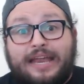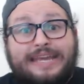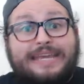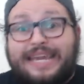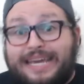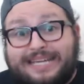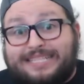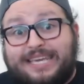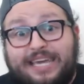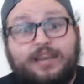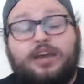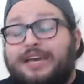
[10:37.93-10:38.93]

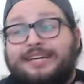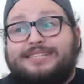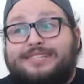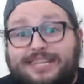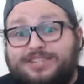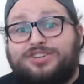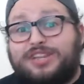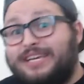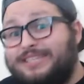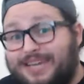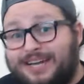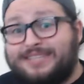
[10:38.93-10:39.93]
Nicotine essentially
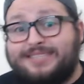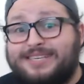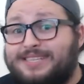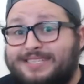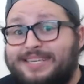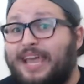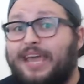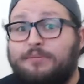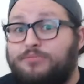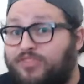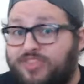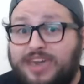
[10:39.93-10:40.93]
does the
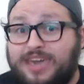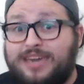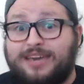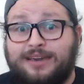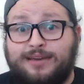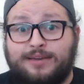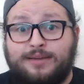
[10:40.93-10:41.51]
same thing.